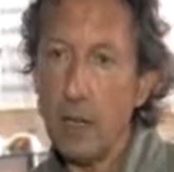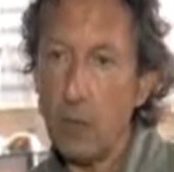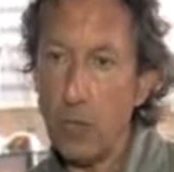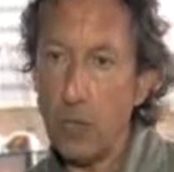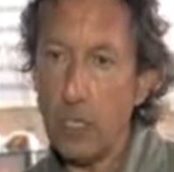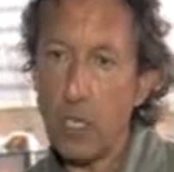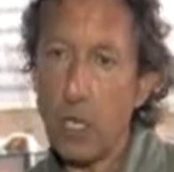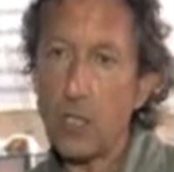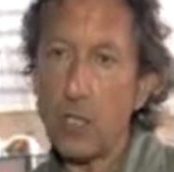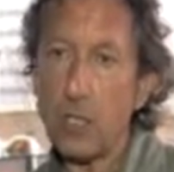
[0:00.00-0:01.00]
We
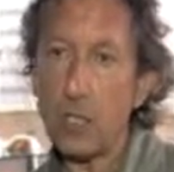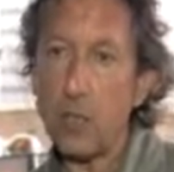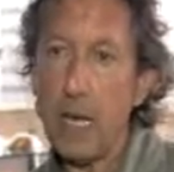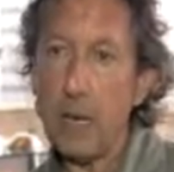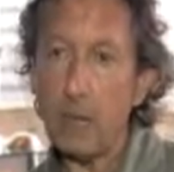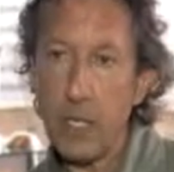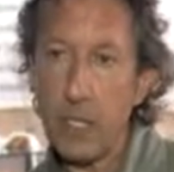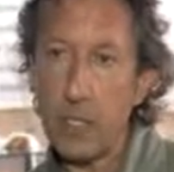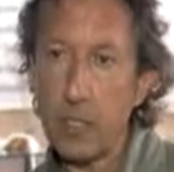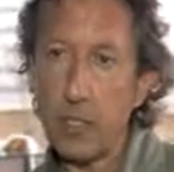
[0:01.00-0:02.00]
shot in the Palm
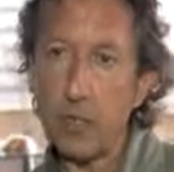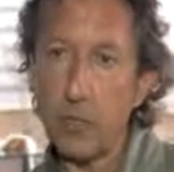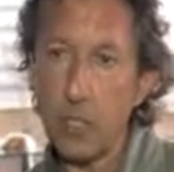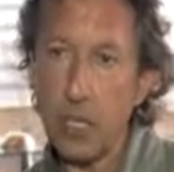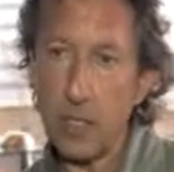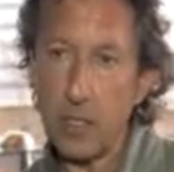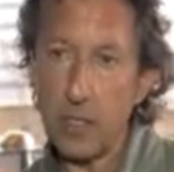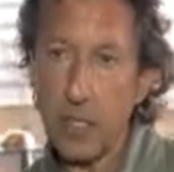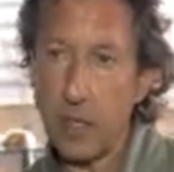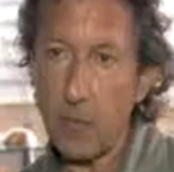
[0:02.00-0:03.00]
Desert, and we shot in
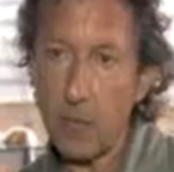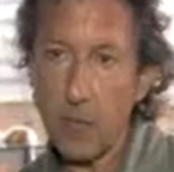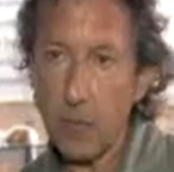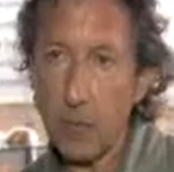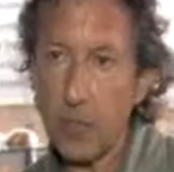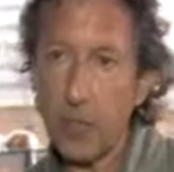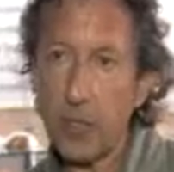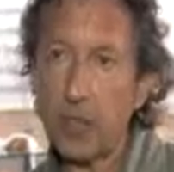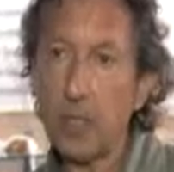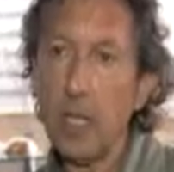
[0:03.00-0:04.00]
Santa Monica
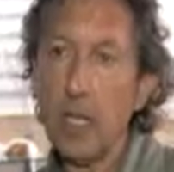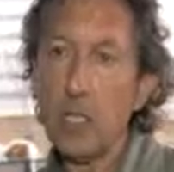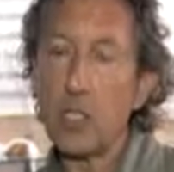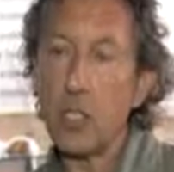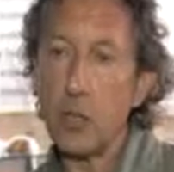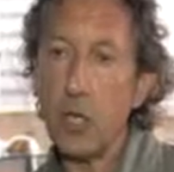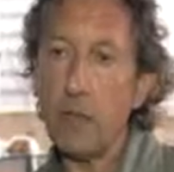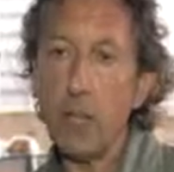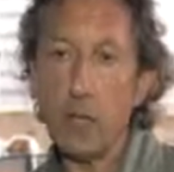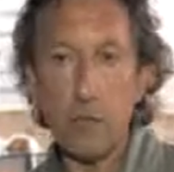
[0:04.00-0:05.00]
Pier. So you
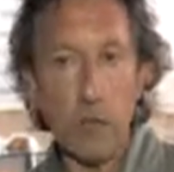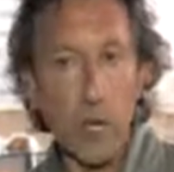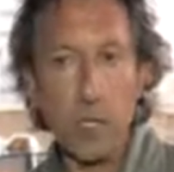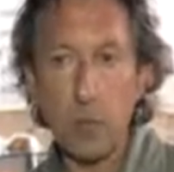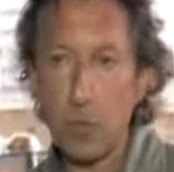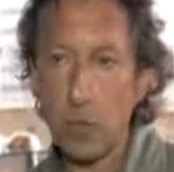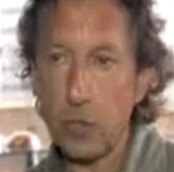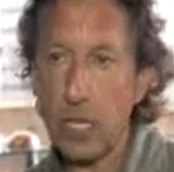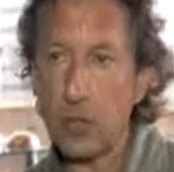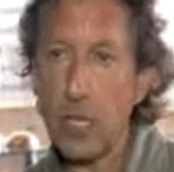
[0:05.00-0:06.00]
have a lot of variety. We shoot
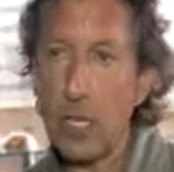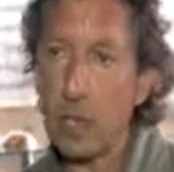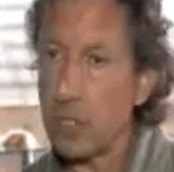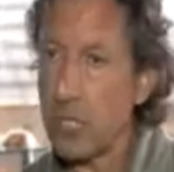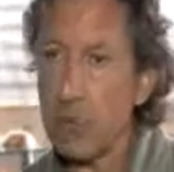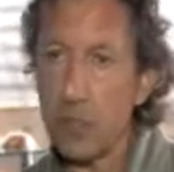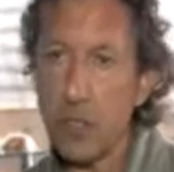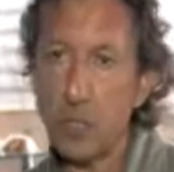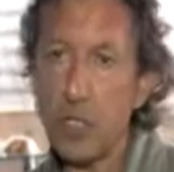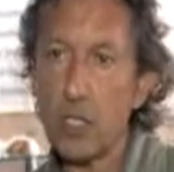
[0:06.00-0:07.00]
downtown in
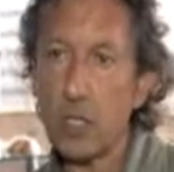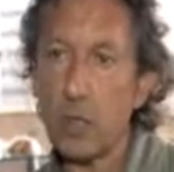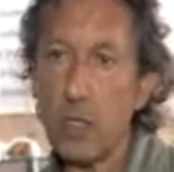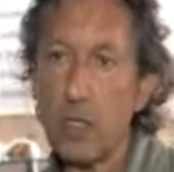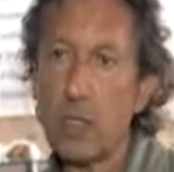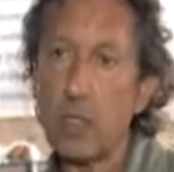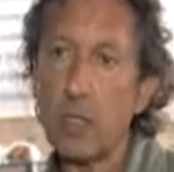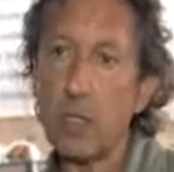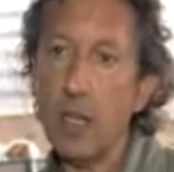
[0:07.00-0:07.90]
Japanese restaurants.